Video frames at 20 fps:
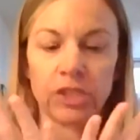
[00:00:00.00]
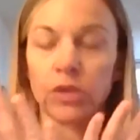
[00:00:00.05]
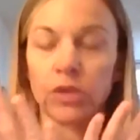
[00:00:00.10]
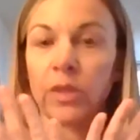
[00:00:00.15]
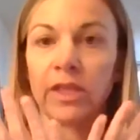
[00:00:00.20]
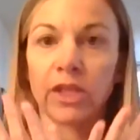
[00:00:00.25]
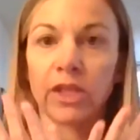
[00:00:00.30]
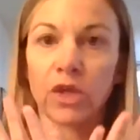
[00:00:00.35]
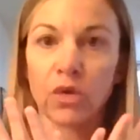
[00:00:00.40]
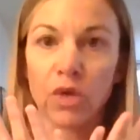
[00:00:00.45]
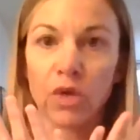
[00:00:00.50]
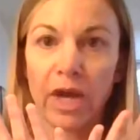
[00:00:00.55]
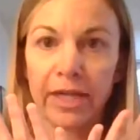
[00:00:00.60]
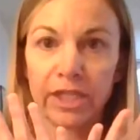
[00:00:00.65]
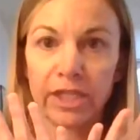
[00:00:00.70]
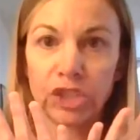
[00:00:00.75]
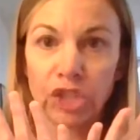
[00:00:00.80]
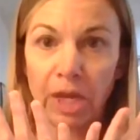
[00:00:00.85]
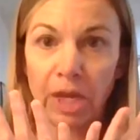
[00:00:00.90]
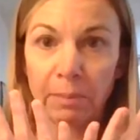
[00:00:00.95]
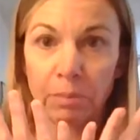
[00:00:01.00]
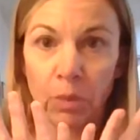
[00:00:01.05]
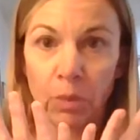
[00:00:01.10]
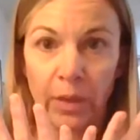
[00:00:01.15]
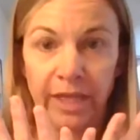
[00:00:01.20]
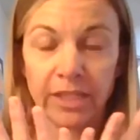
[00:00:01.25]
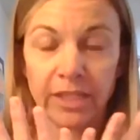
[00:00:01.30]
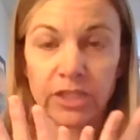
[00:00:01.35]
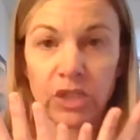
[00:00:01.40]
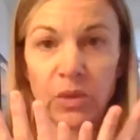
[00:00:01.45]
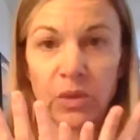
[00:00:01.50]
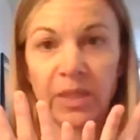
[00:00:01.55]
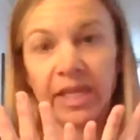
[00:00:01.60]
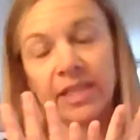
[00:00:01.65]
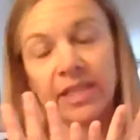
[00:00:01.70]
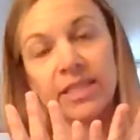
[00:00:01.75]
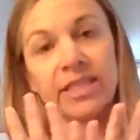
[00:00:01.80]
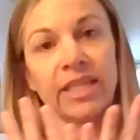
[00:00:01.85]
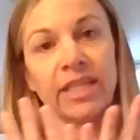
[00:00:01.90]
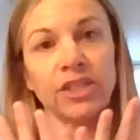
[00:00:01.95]
doing the karate chop points. You
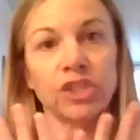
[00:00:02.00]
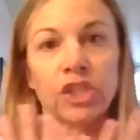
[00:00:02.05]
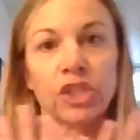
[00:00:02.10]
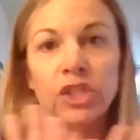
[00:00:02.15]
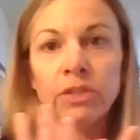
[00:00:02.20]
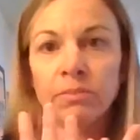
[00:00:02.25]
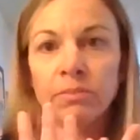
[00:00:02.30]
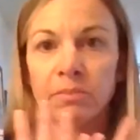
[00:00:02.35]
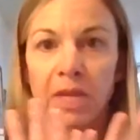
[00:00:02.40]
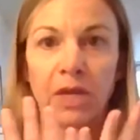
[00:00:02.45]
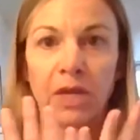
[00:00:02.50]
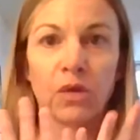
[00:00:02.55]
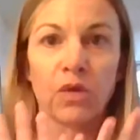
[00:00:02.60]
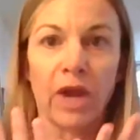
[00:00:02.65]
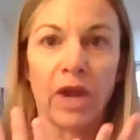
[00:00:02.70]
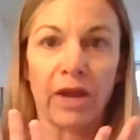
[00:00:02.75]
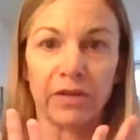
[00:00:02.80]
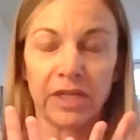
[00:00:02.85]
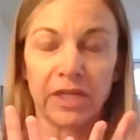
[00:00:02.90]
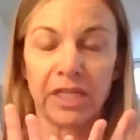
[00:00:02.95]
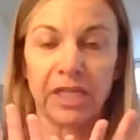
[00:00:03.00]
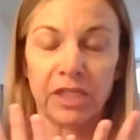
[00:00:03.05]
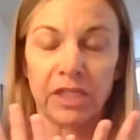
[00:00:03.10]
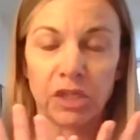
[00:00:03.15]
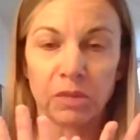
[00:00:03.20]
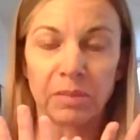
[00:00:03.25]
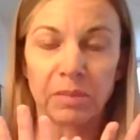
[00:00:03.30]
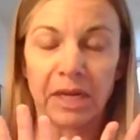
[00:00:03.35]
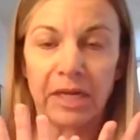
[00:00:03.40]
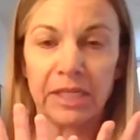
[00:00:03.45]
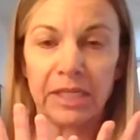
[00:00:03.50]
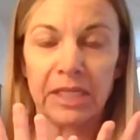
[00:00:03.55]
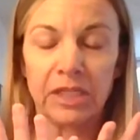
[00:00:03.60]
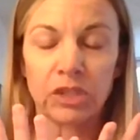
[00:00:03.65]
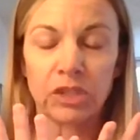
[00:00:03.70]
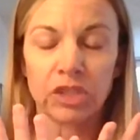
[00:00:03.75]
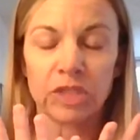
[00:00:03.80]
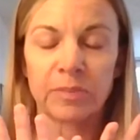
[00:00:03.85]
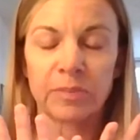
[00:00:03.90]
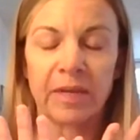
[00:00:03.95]
get centered and grounded in your body
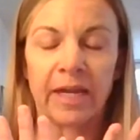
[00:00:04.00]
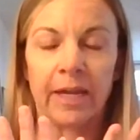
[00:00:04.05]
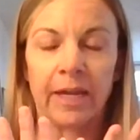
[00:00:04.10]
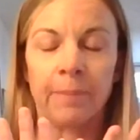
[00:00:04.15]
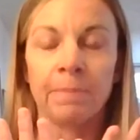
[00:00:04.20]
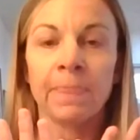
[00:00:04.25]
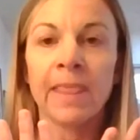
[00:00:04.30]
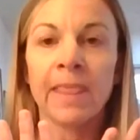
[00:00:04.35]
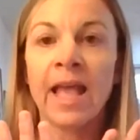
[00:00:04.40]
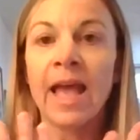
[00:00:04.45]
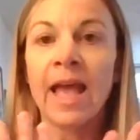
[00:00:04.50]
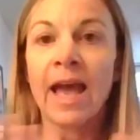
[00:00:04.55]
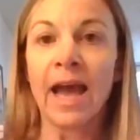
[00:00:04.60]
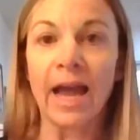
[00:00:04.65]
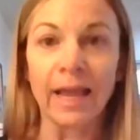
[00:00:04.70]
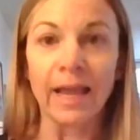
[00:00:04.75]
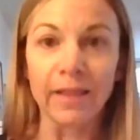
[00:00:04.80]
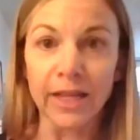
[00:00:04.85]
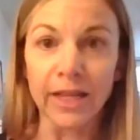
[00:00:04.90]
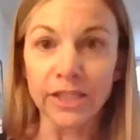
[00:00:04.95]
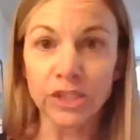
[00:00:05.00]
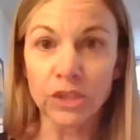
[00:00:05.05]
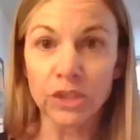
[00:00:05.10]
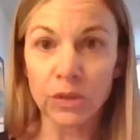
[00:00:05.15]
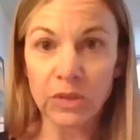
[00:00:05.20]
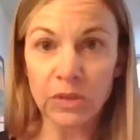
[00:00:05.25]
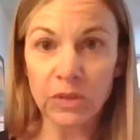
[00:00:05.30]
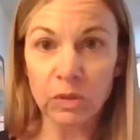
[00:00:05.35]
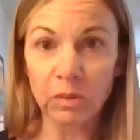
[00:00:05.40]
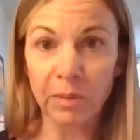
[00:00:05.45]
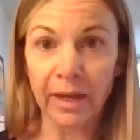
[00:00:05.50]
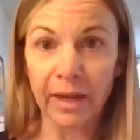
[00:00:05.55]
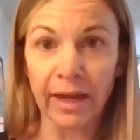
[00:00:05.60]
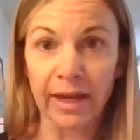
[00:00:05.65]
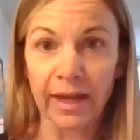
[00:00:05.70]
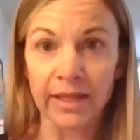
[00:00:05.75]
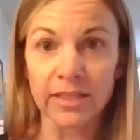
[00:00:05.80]
and your spine. I like to do this with my